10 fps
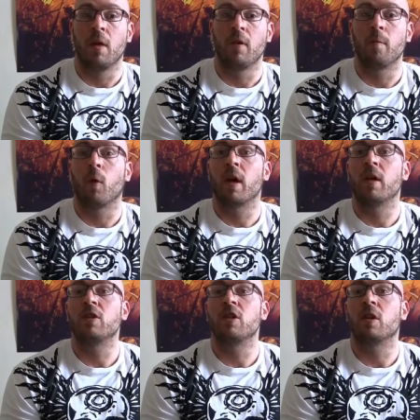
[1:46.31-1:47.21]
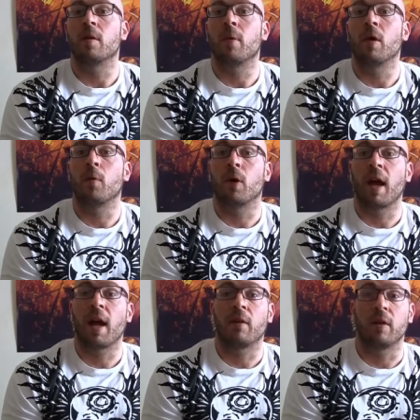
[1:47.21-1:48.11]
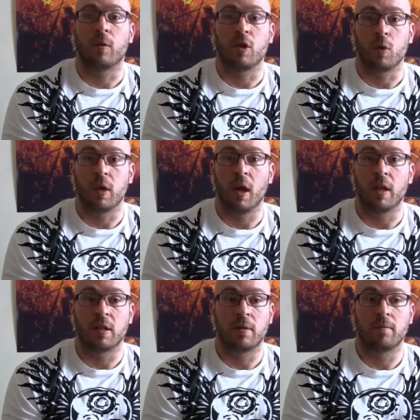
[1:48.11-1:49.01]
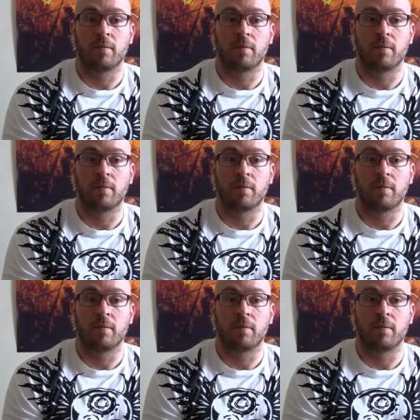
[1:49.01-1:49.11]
If you have more energy, you're gonna burn more calories when you cut.